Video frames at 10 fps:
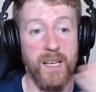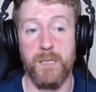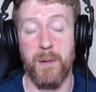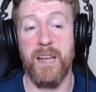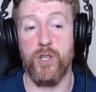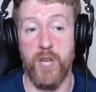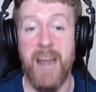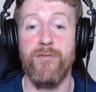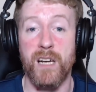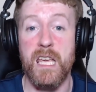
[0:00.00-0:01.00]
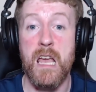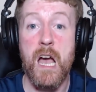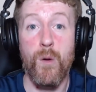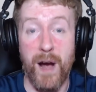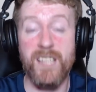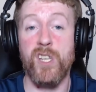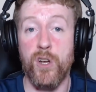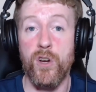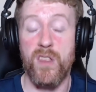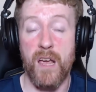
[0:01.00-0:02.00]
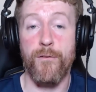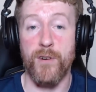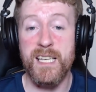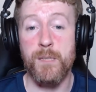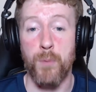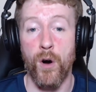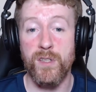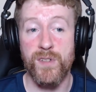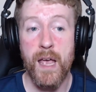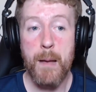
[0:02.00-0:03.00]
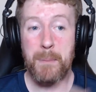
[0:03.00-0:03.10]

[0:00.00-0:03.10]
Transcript: I'd explained generally why it's a good thing for esports,